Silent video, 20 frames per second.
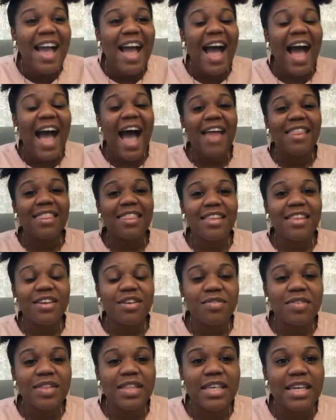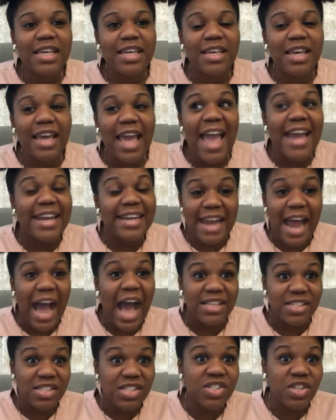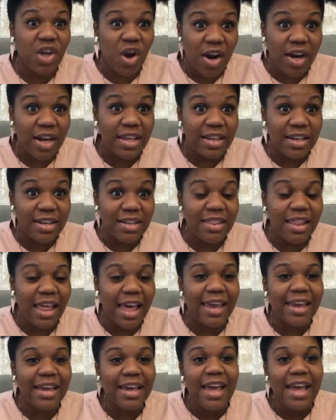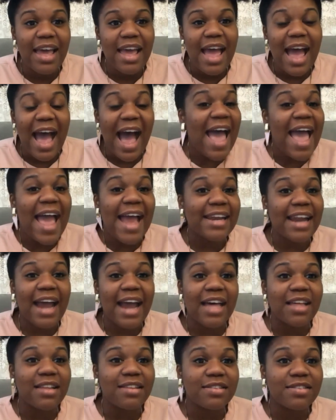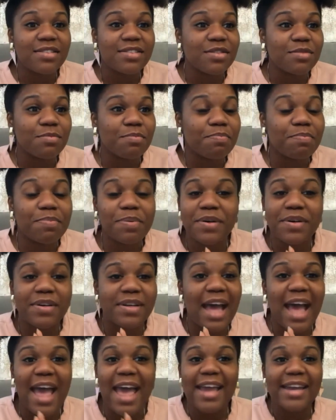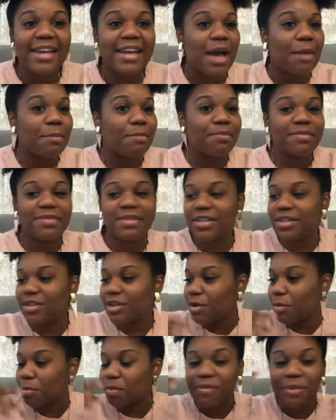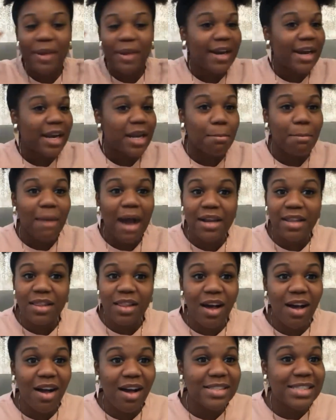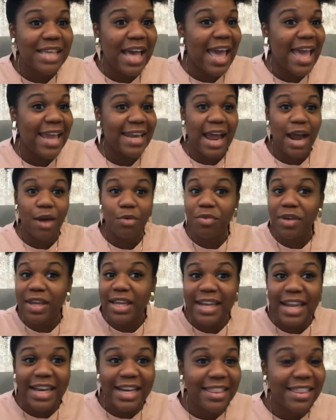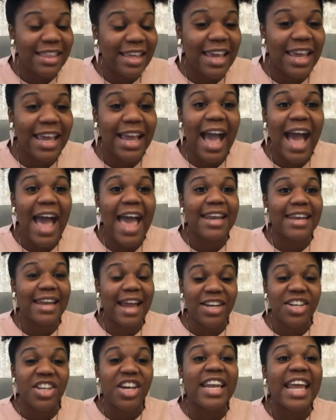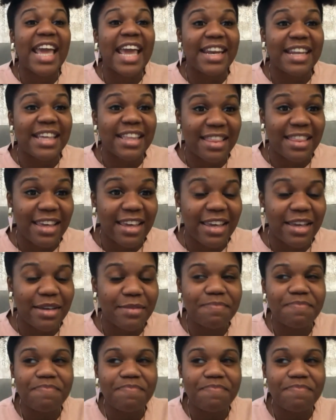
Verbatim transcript: I literally had not started. Like, I had not put, I had not, you know, prepared any monologues. I had not written anything. I had not done anything.